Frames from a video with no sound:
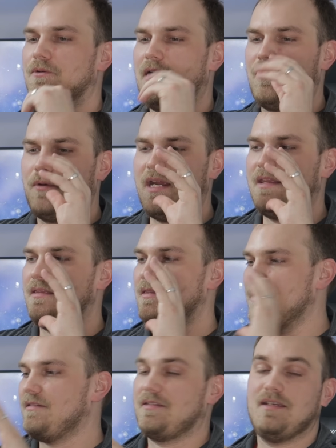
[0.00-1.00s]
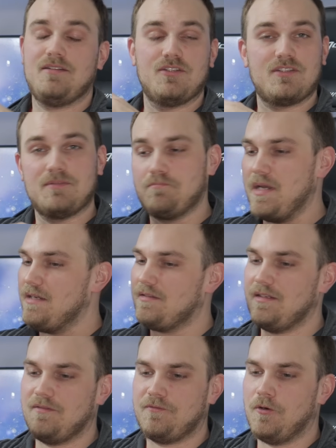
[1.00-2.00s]
where I ran this thing just
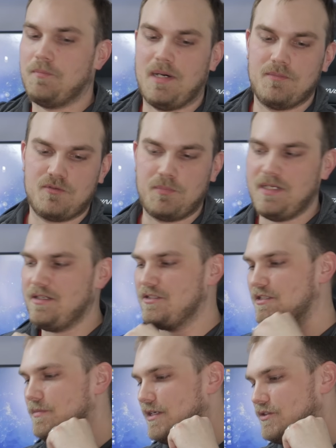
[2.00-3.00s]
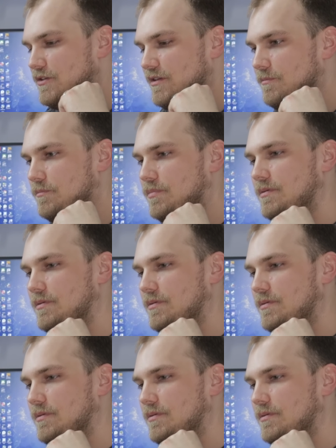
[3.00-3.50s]
basically at full pump speed just to make sure the,